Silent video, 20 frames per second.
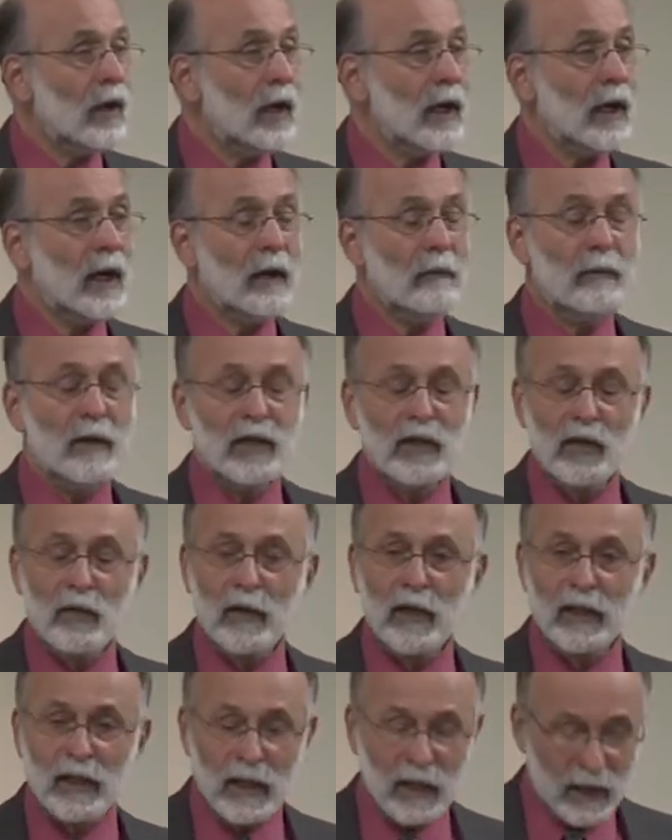and I've been
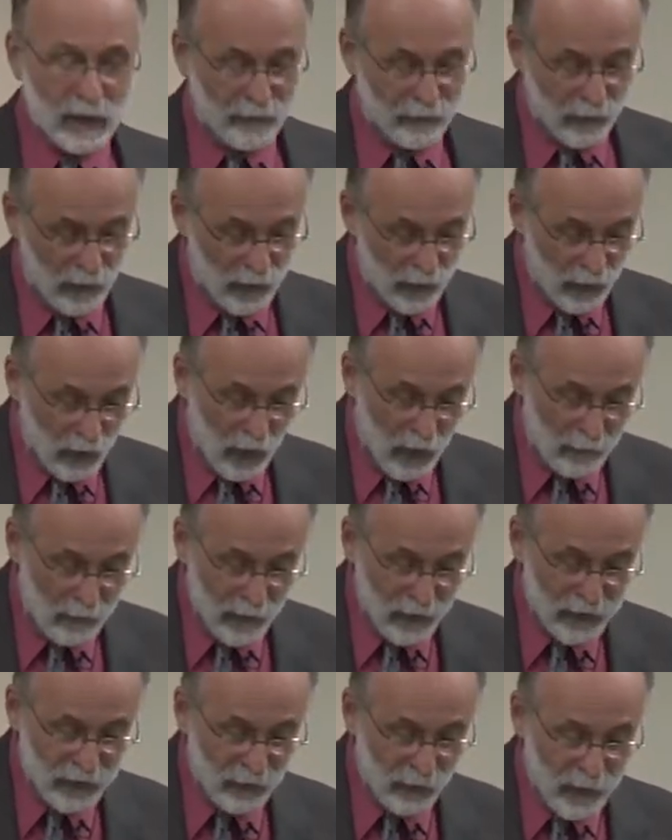doing this for
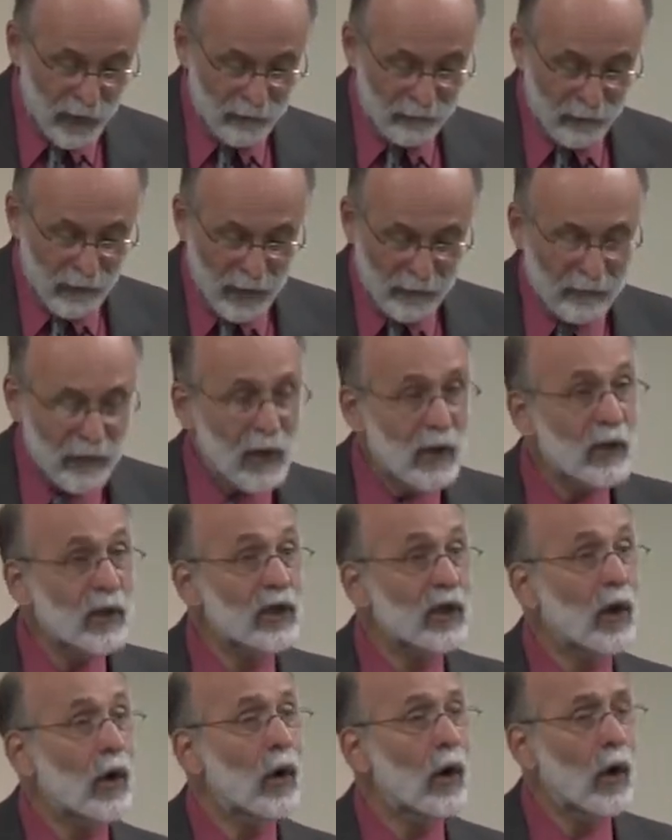almost 25
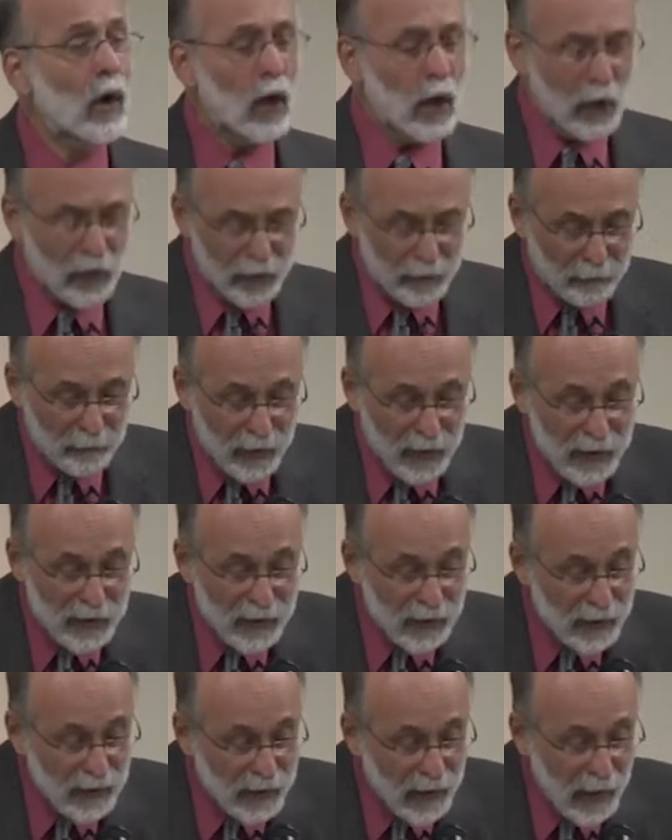years, all the
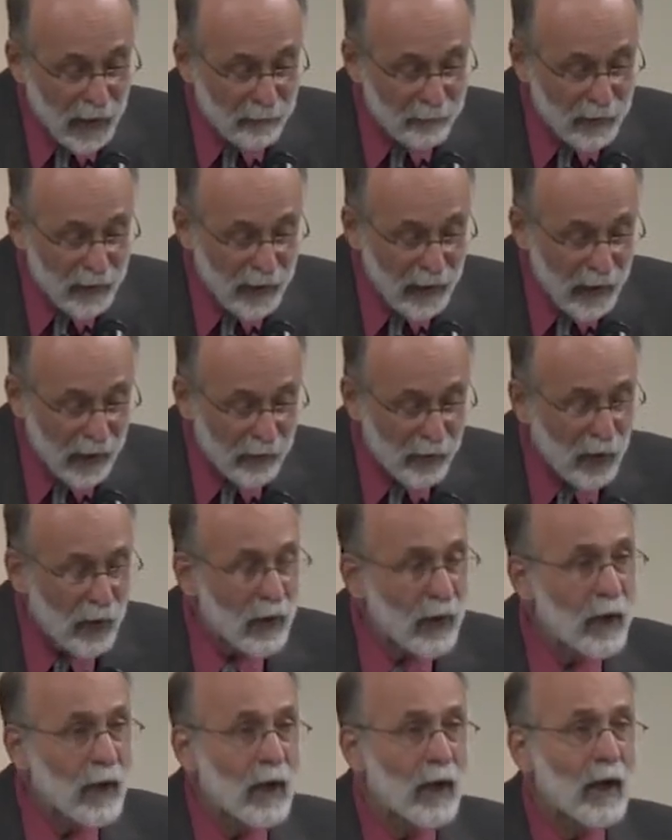pieces came together.
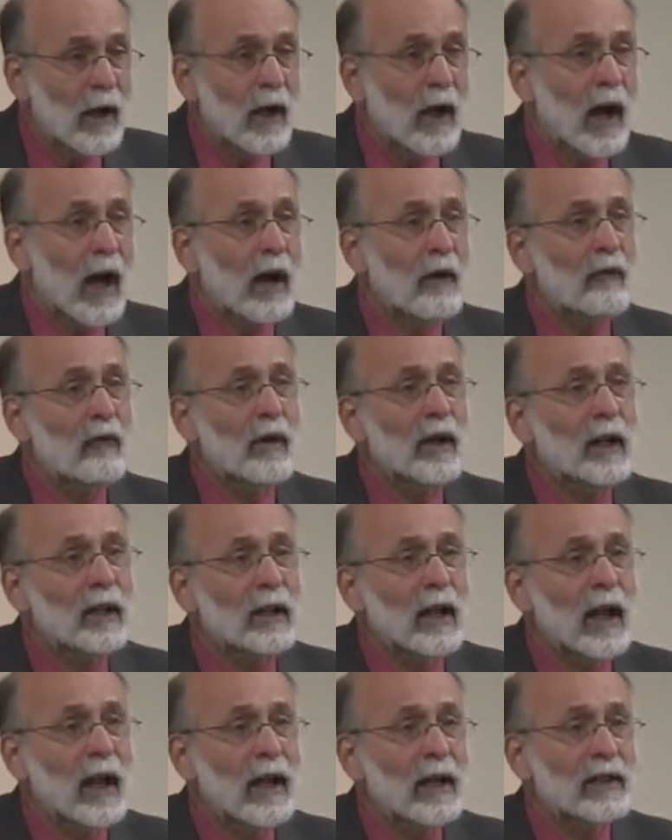I
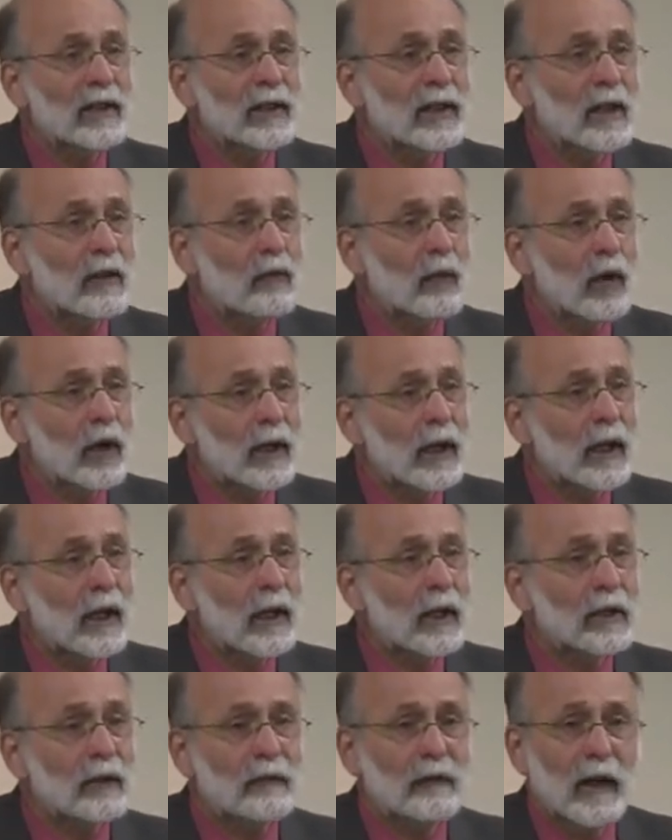realized in working
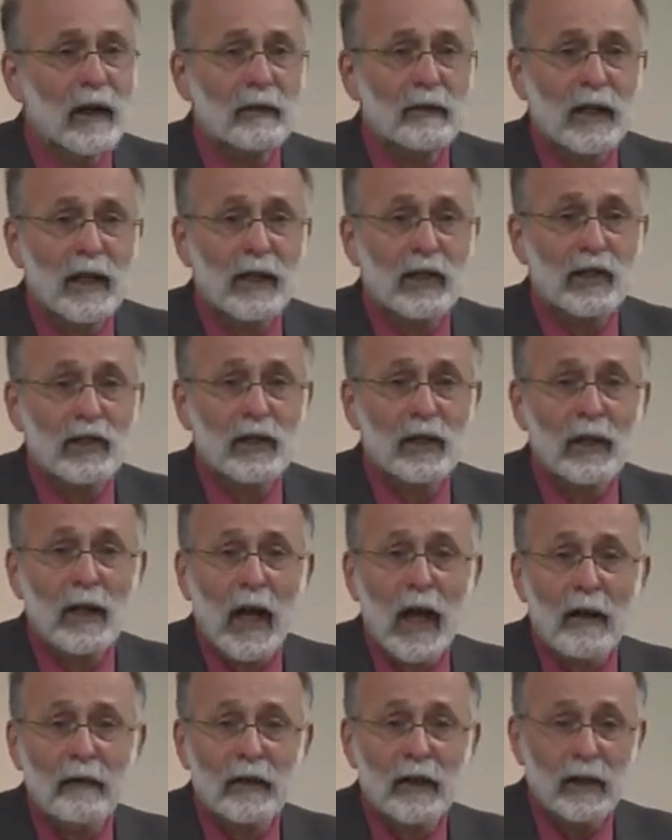on the foundation and
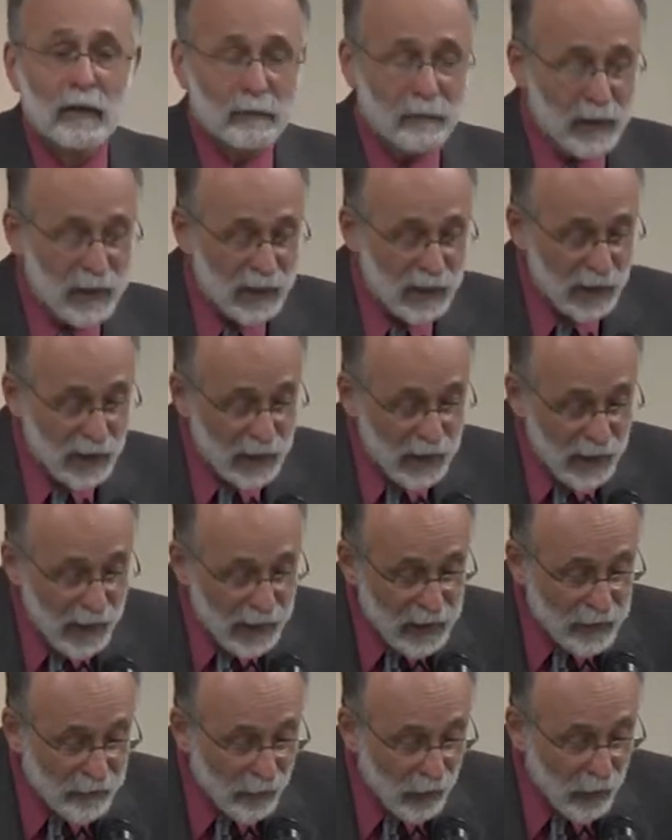having it be
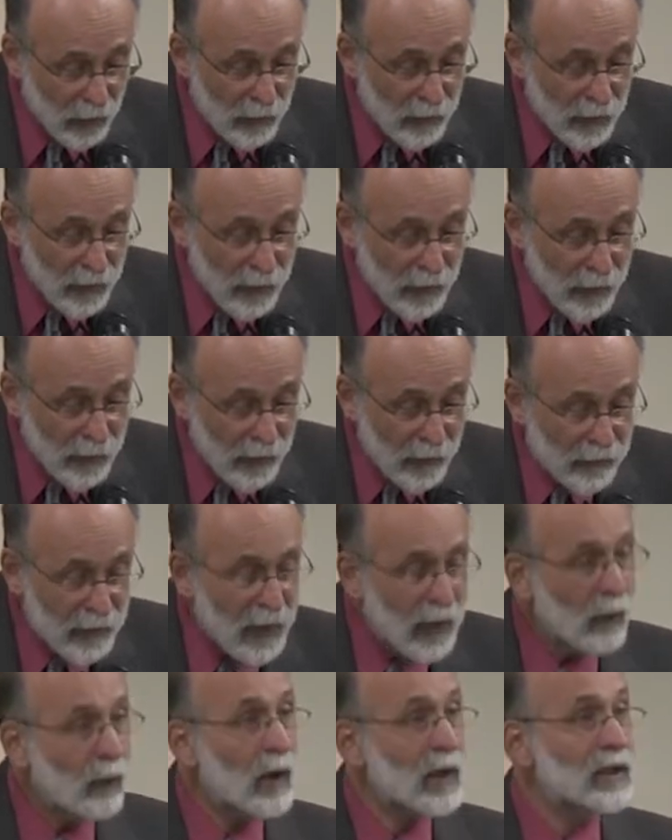successful
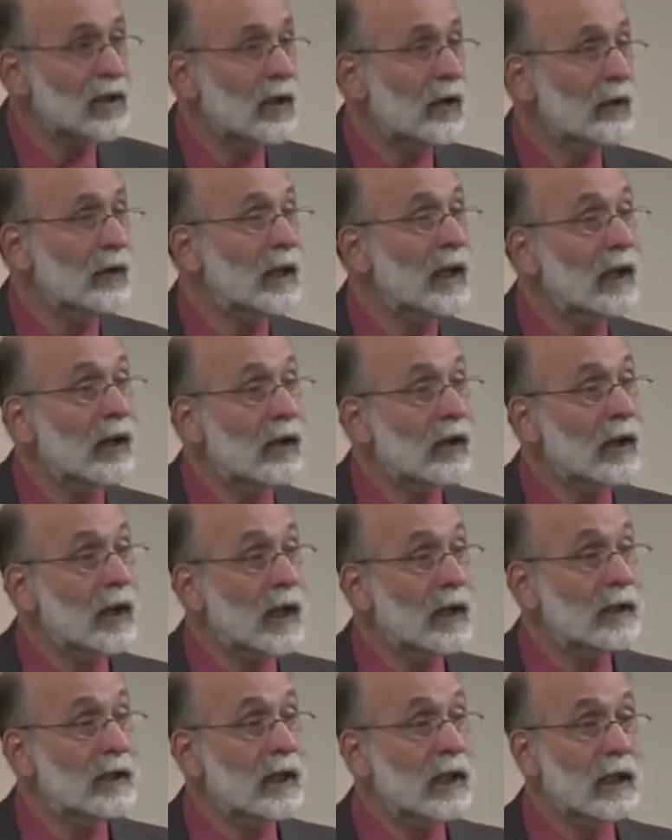that it wasn't only a good
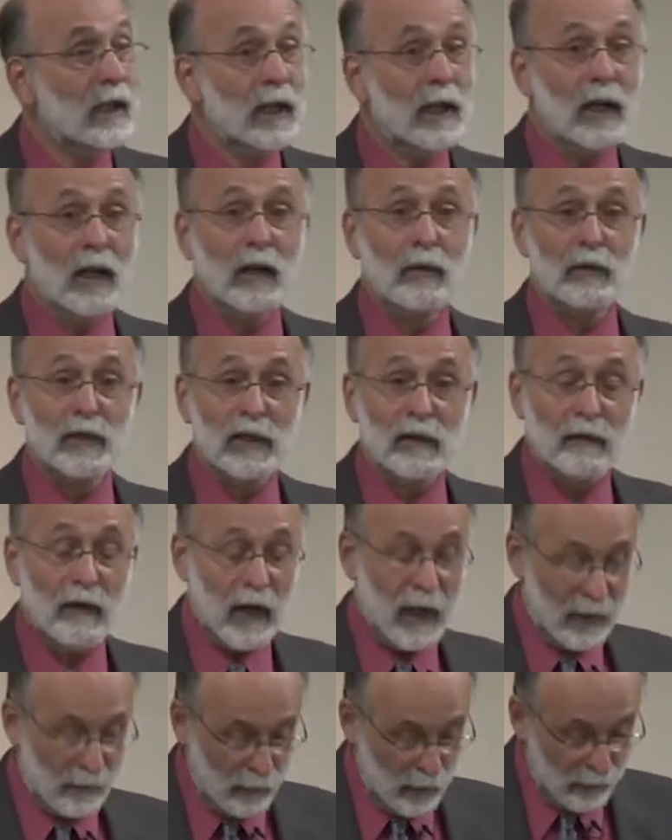idea, it was a
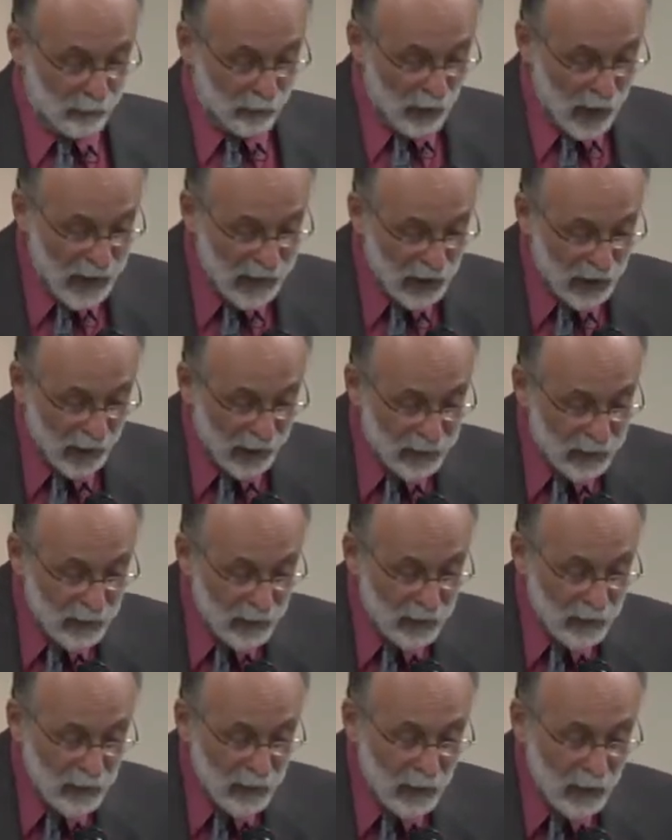viable project.
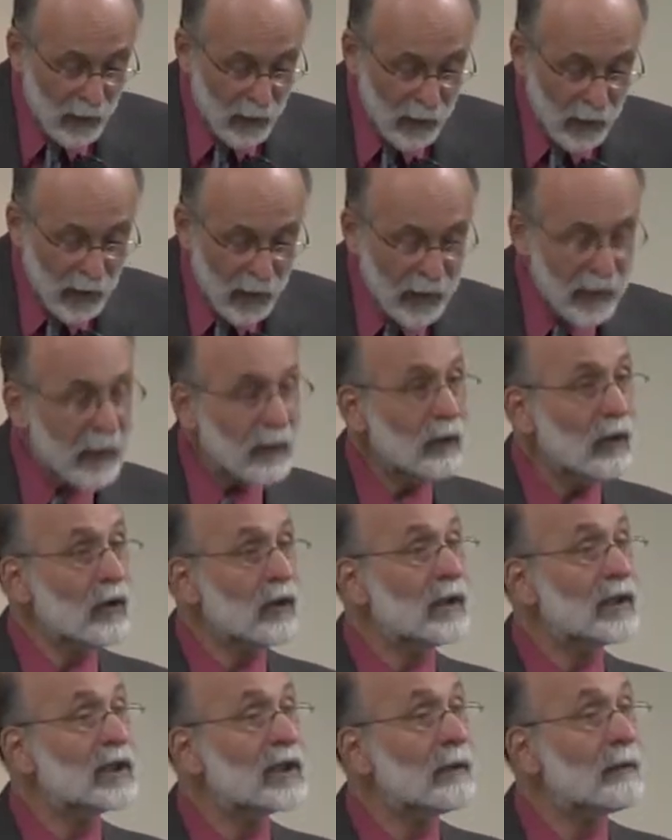And I
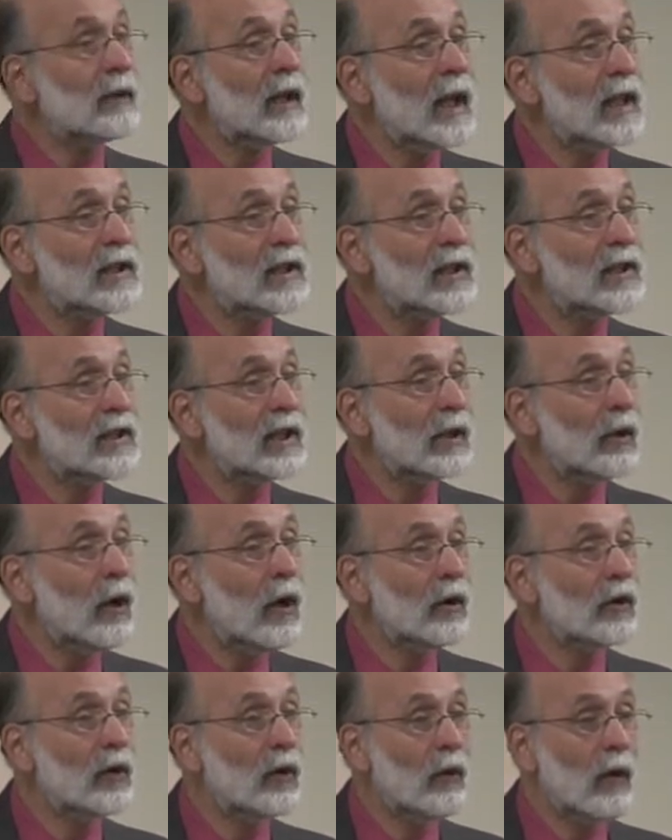learned some lessons
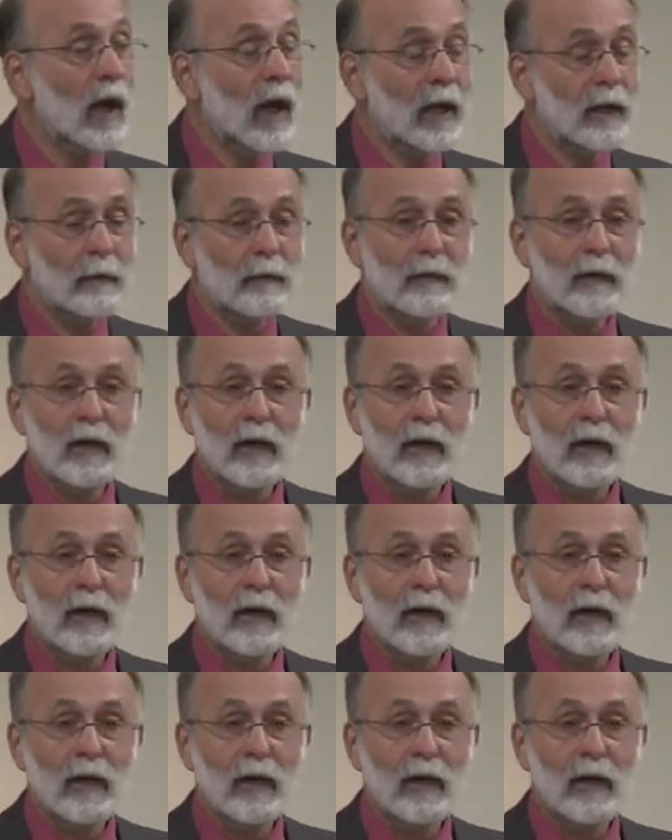along the way.